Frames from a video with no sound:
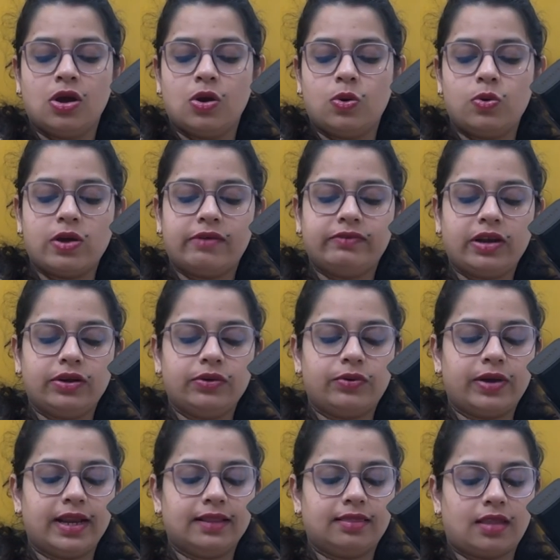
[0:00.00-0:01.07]
who have done
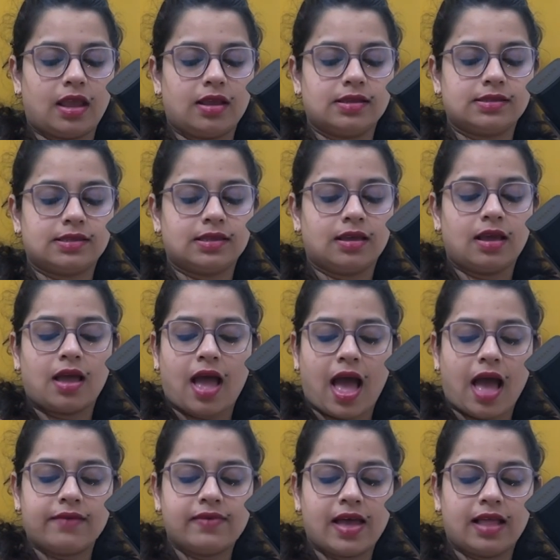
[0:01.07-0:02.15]
great things
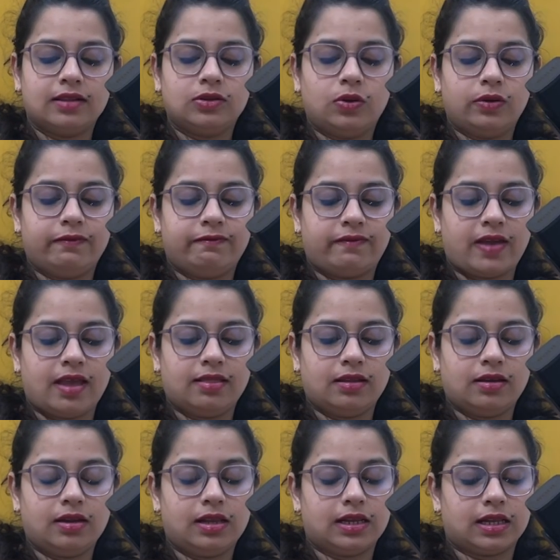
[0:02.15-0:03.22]
have held good faith
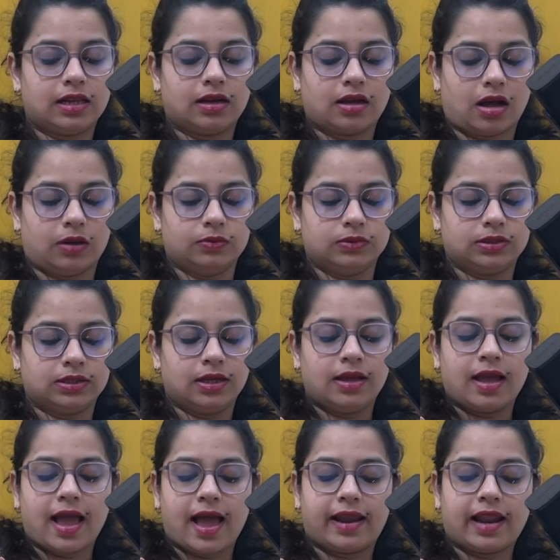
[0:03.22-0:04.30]
in little account
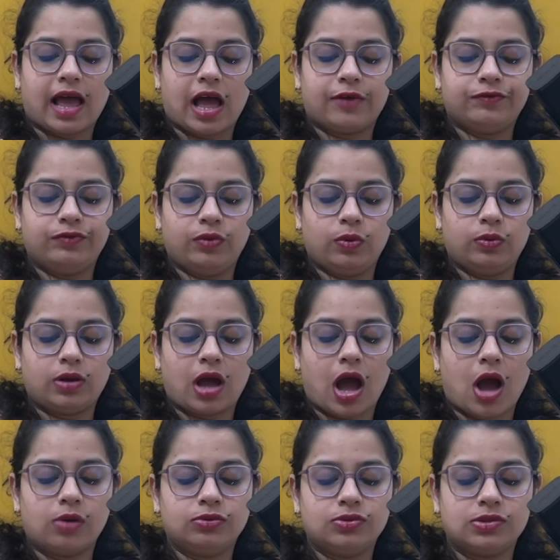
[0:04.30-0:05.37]
and have known
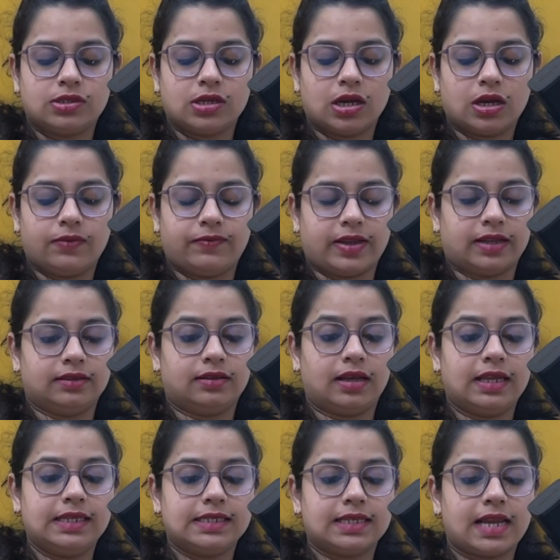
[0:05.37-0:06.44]
how to circumvent the
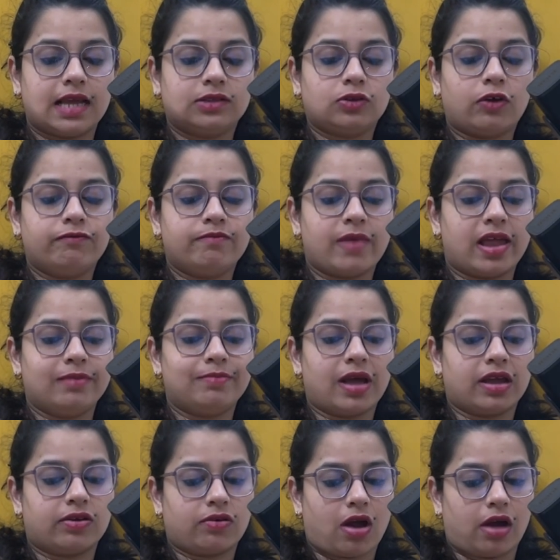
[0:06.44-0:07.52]
intellect of men by
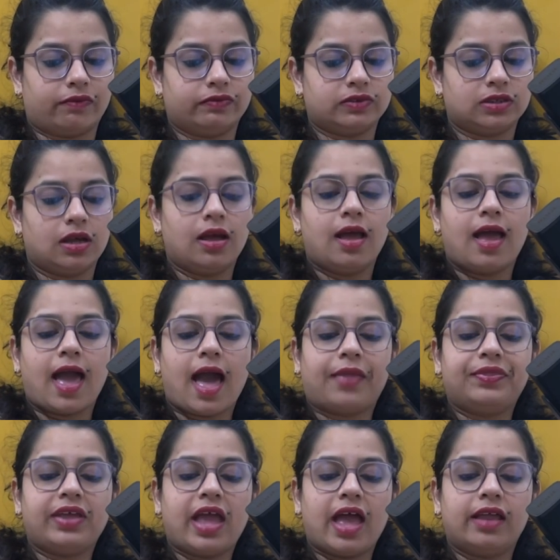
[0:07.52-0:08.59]
craft,
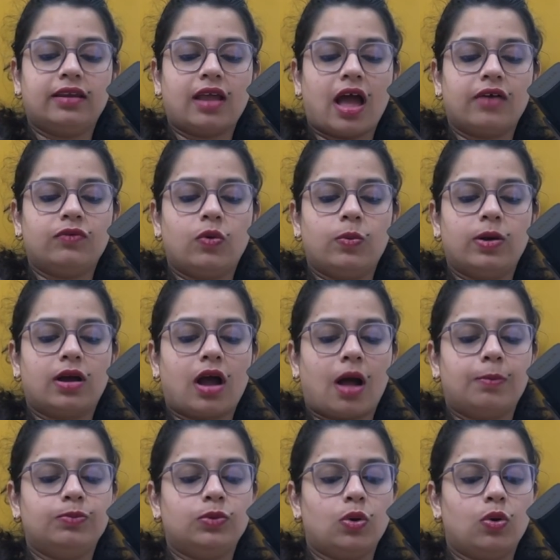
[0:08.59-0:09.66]
and the end have
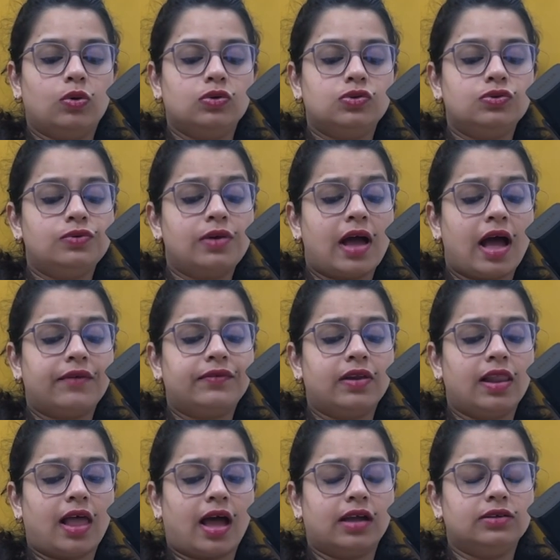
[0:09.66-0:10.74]
overcome those who have
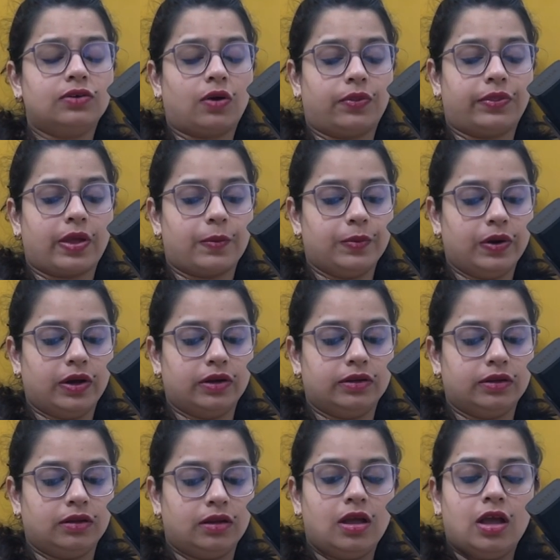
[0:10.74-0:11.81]
relied on their word.
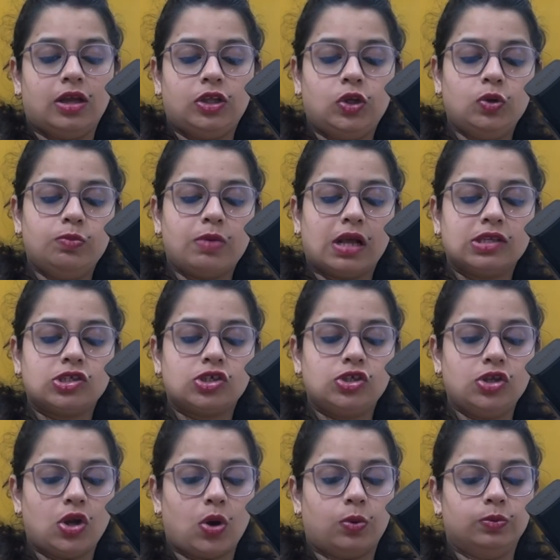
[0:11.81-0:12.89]
You must
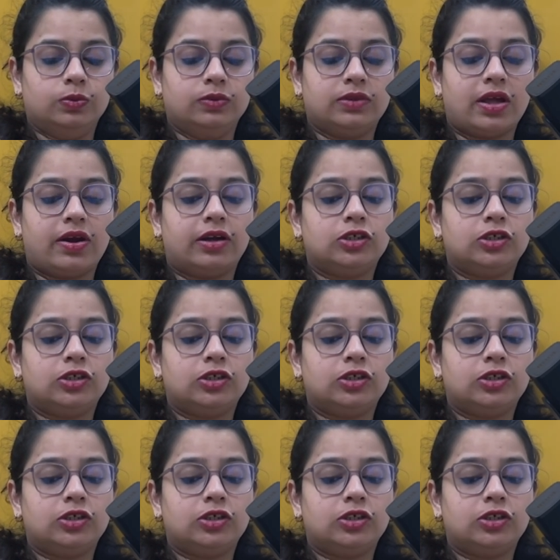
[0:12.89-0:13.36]
know there are